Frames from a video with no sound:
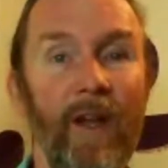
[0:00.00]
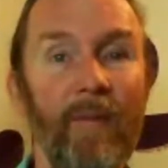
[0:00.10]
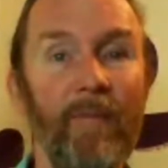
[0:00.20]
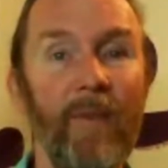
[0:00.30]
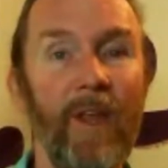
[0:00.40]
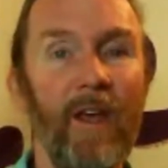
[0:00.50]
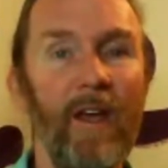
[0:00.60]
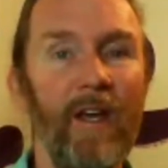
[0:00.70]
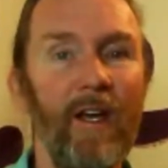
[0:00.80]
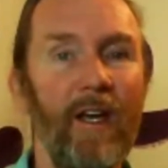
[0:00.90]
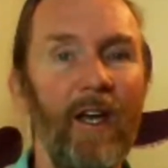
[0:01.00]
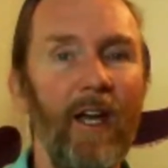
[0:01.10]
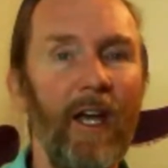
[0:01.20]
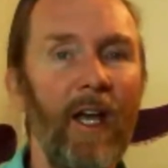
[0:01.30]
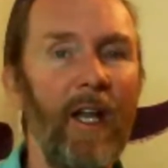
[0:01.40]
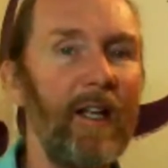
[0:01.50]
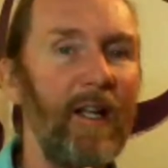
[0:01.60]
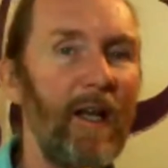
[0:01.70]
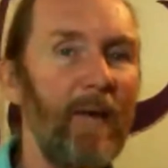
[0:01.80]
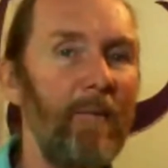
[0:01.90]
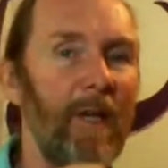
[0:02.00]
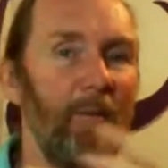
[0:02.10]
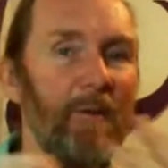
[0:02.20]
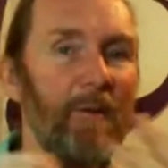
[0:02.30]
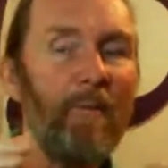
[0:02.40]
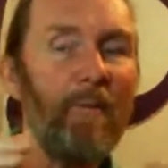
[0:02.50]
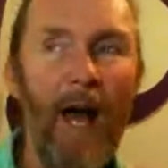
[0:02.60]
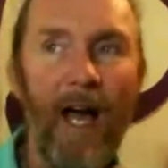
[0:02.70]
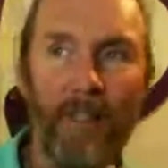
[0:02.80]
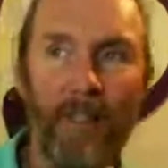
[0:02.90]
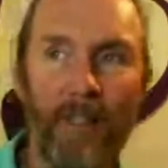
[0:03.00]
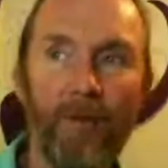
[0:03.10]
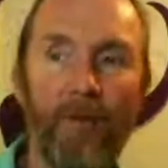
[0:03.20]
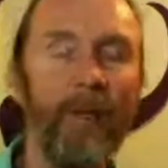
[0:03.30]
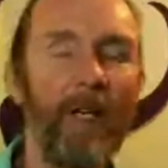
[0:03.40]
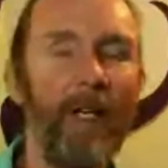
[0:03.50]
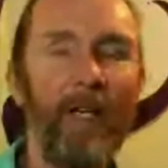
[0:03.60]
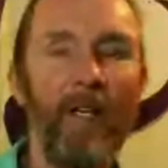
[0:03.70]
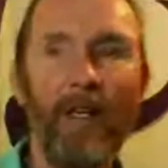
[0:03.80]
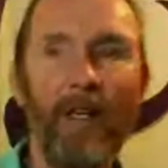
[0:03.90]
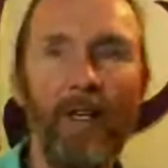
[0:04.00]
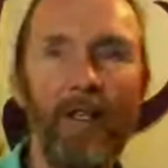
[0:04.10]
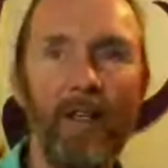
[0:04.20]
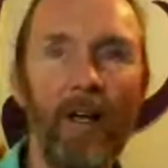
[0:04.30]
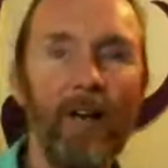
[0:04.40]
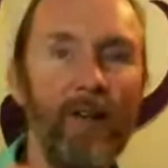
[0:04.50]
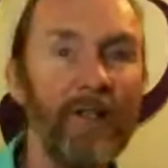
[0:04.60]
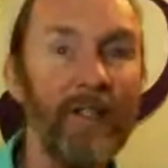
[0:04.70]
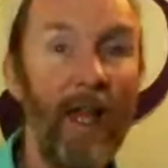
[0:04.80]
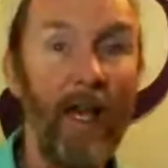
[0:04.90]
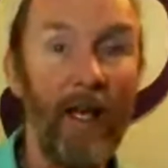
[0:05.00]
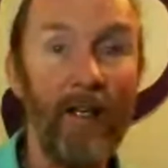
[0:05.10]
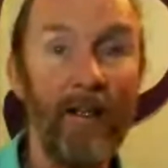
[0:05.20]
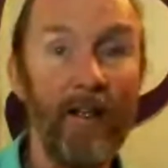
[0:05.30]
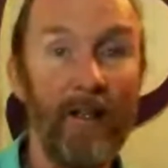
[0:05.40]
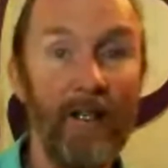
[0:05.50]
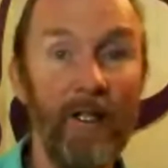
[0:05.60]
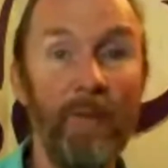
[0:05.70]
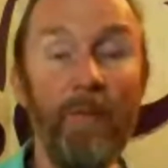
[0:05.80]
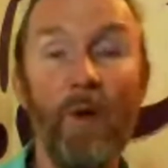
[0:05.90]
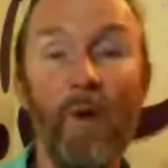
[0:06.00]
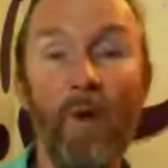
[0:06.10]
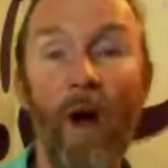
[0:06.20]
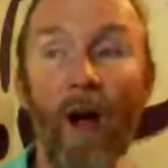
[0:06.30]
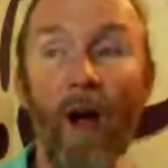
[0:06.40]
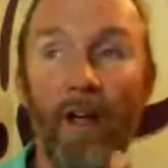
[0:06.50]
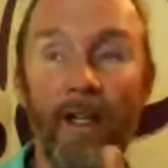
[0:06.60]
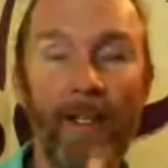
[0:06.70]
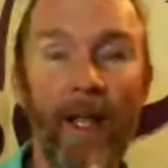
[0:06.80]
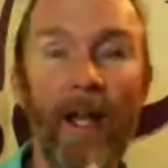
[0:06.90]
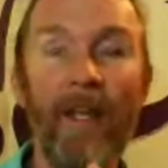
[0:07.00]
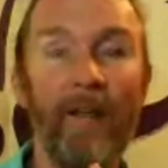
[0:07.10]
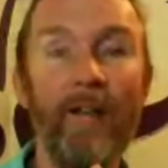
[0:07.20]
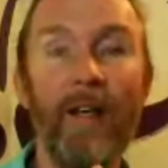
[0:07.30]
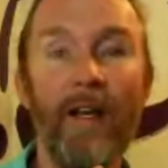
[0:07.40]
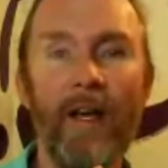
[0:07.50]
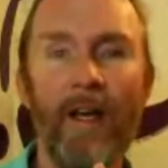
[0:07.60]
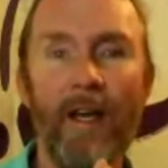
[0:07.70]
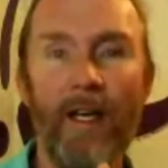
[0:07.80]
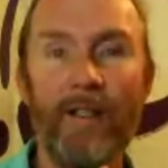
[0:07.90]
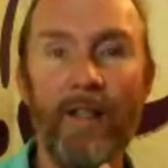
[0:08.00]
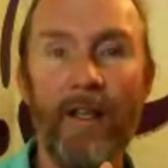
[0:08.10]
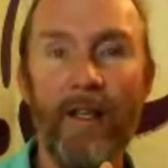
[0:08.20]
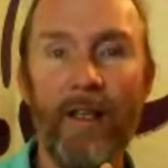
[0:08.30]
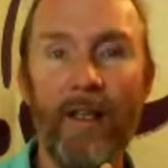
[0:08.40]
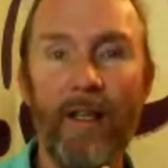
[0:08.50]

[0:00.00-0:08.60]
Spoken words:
Okay? And it becomes possible for me to understand these people who are enlightened as